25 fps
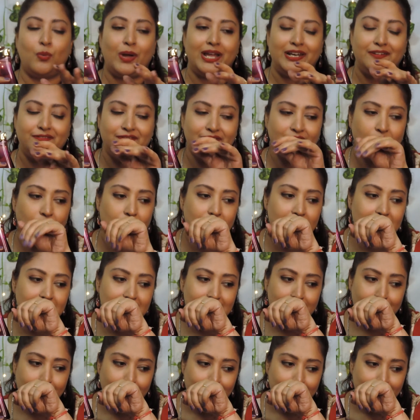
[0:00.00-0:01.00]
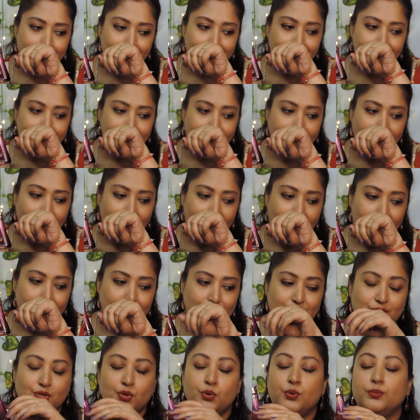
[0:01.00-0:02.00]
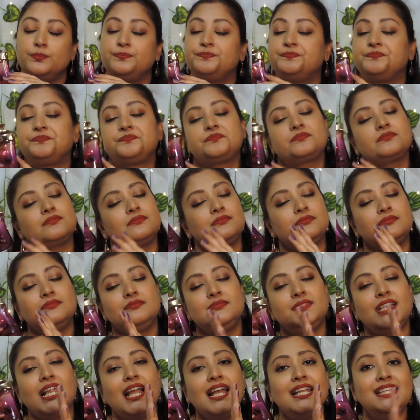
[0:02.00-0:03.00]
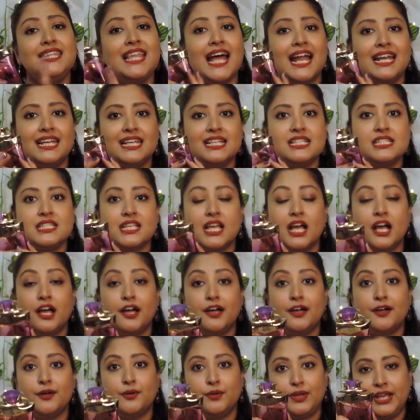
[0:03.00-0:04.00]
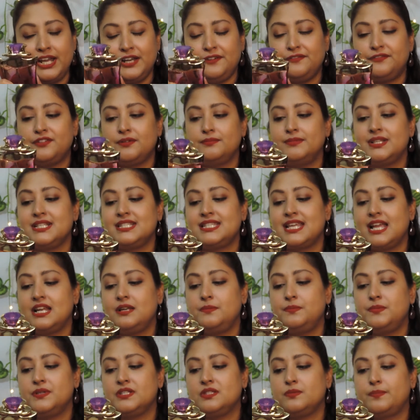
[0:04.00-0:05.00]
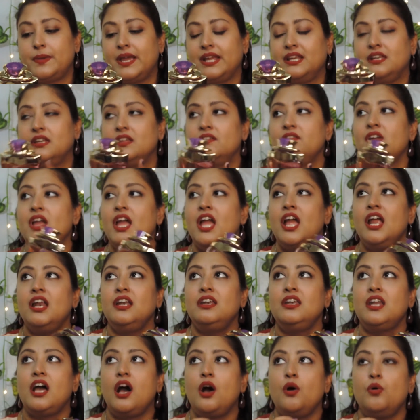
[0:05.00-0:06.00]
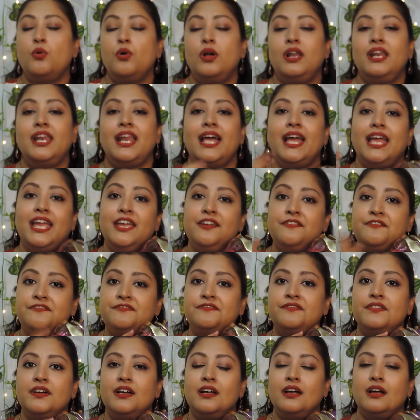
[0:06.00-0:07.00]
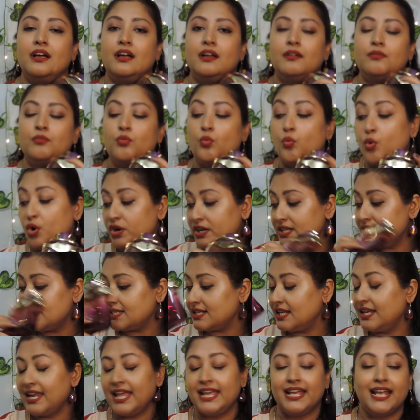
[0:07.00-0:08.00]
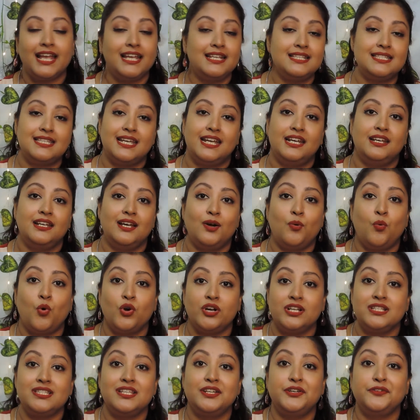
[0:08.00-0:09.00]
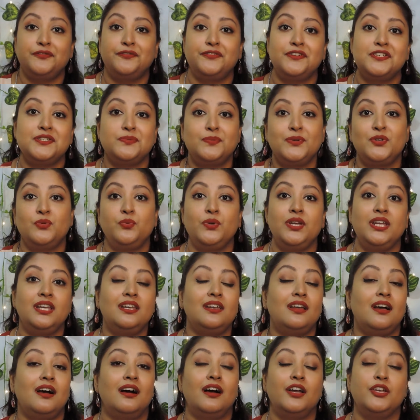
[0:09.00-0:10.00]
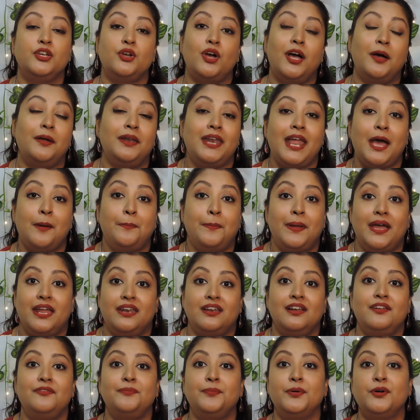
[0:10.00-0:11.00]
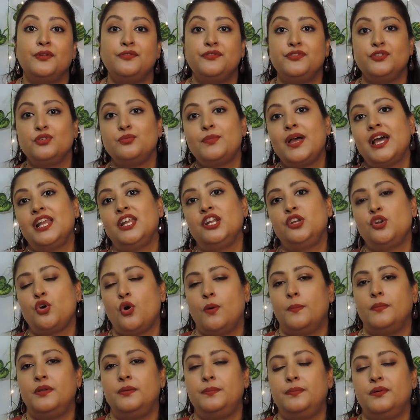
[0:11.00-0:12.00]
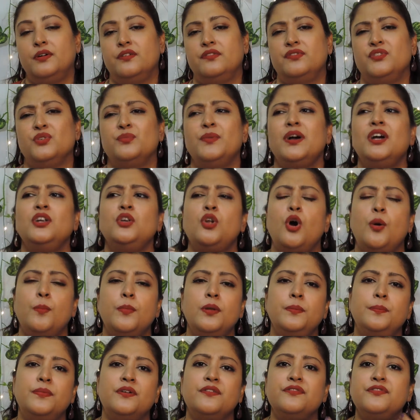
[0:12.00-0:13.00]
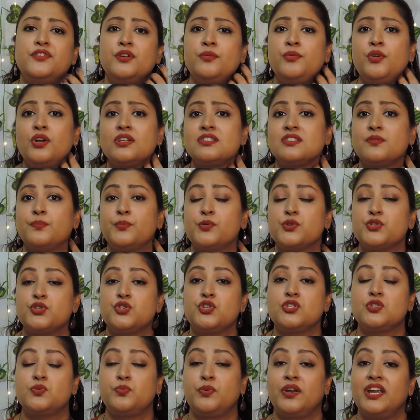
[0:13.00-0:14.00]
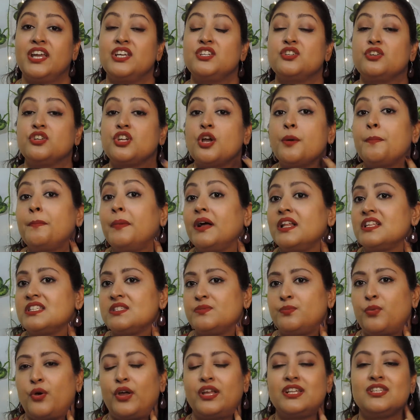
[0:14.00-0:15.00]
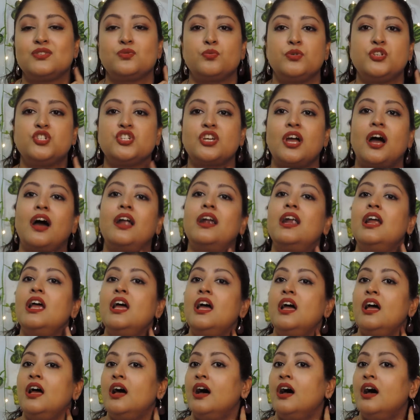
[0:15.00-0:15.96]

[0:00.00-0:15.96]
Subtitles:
white florals. So that is it from the scent perspective. Now, if what is, like I said, what is the difference between an apparel perfume and a normal perfume? A normal perfume, you are supposed to spray it on your pulse points, which are